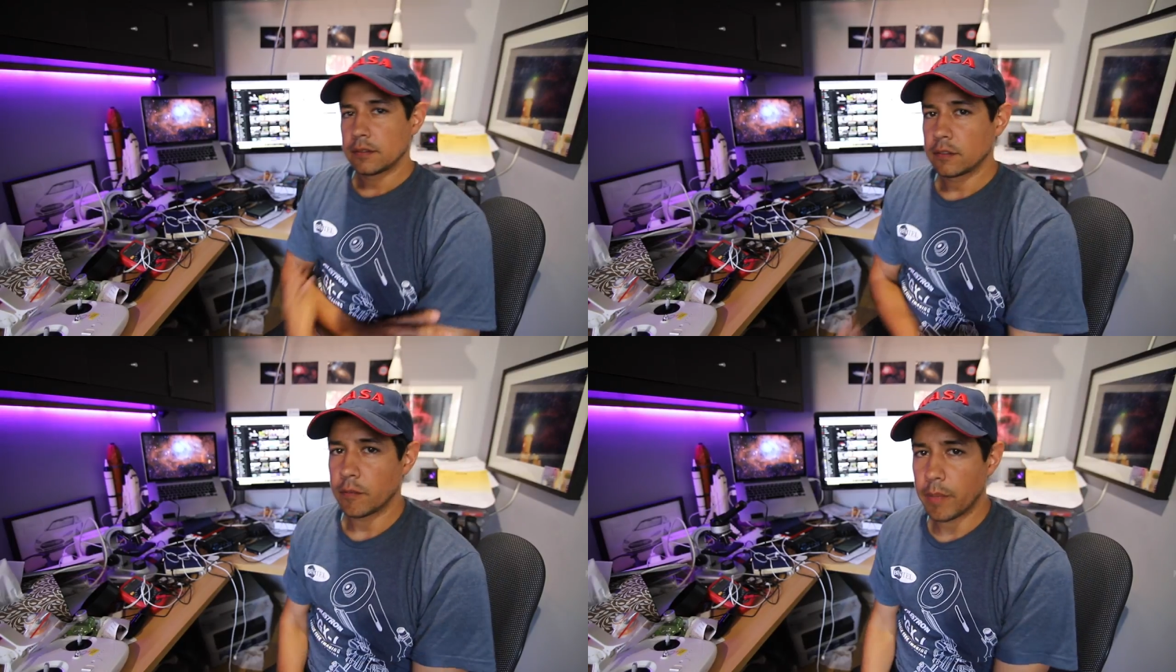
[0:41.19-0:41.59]

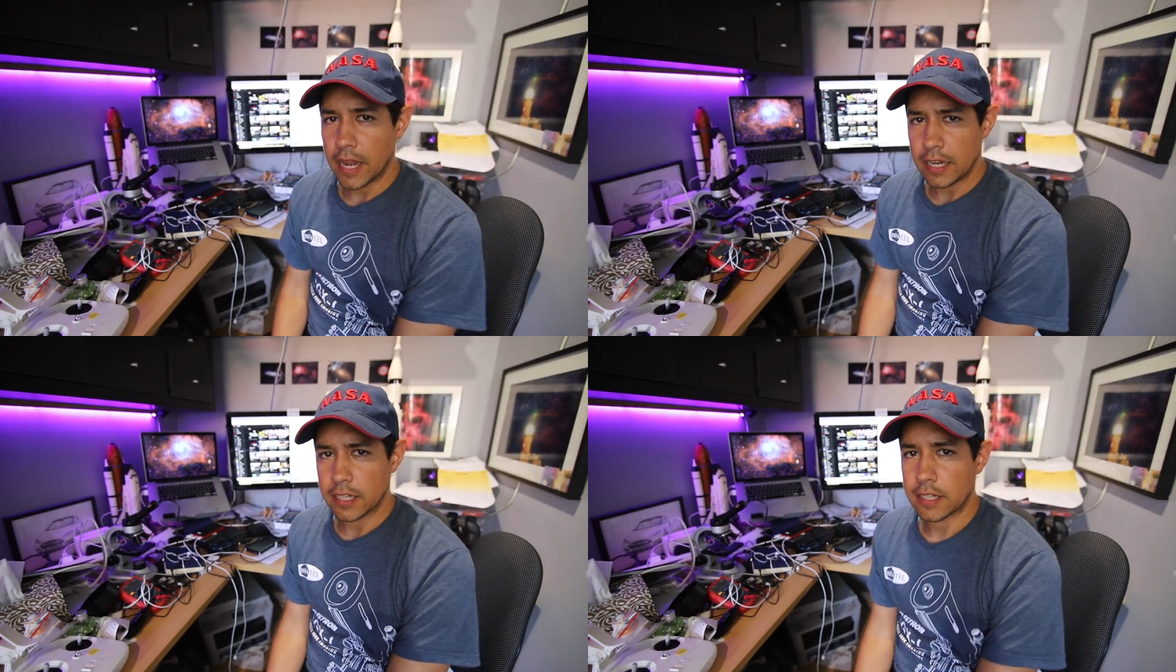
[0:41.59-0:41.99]
sort of
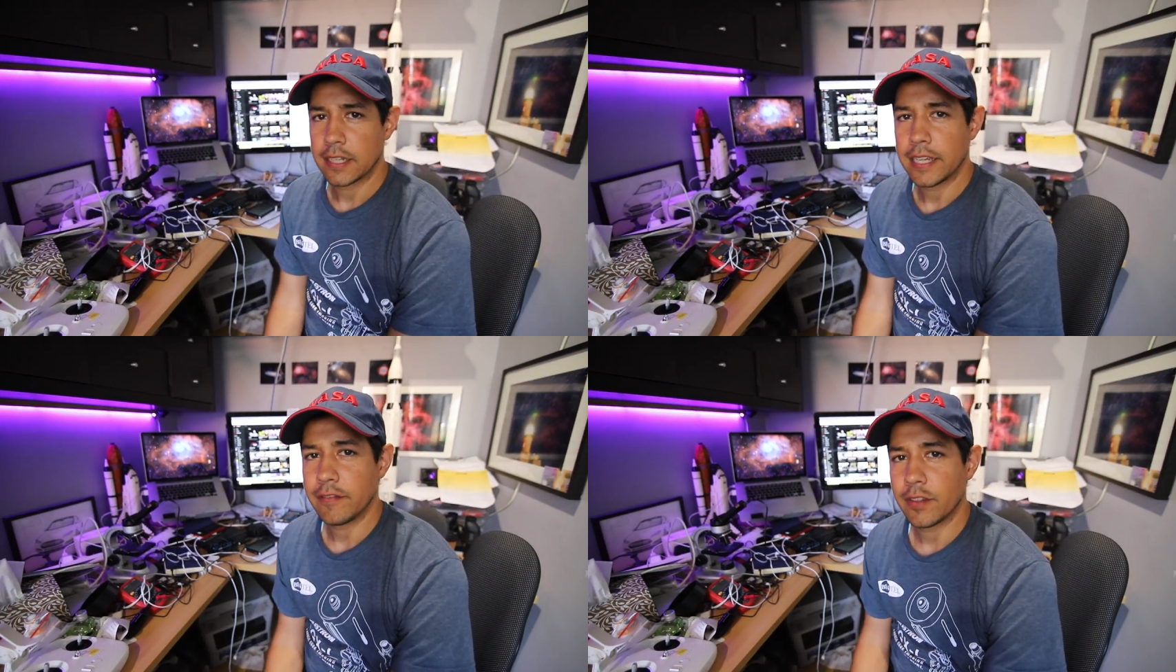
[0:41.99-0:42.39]
punished,
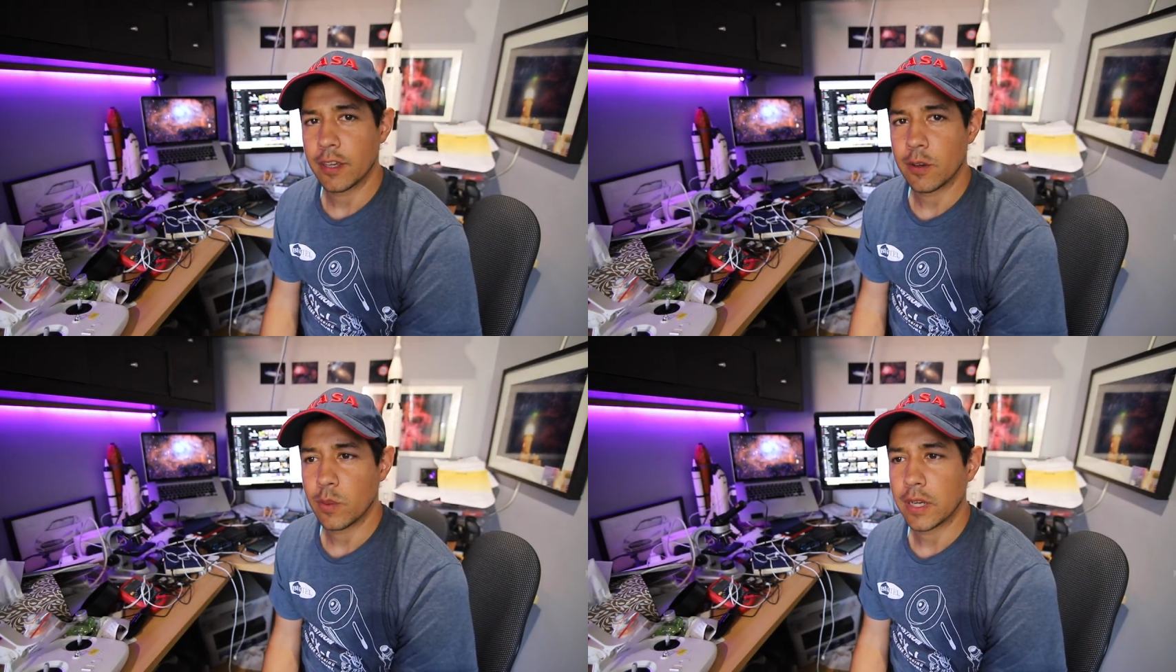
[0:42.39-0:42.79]
even
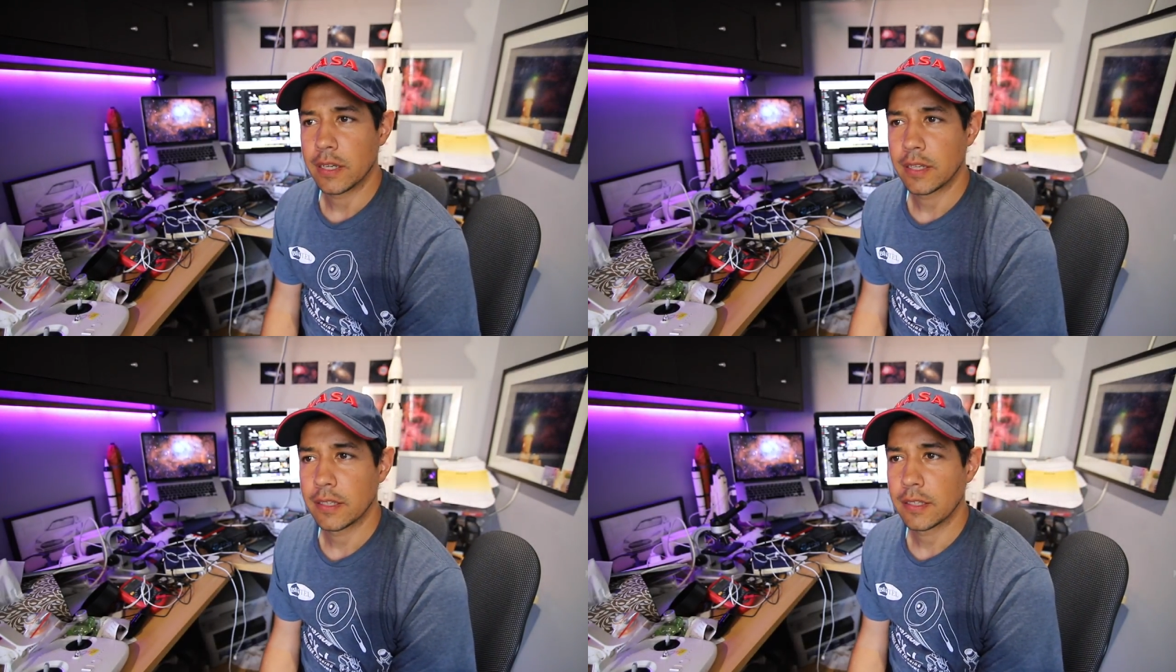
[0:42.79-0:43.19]
though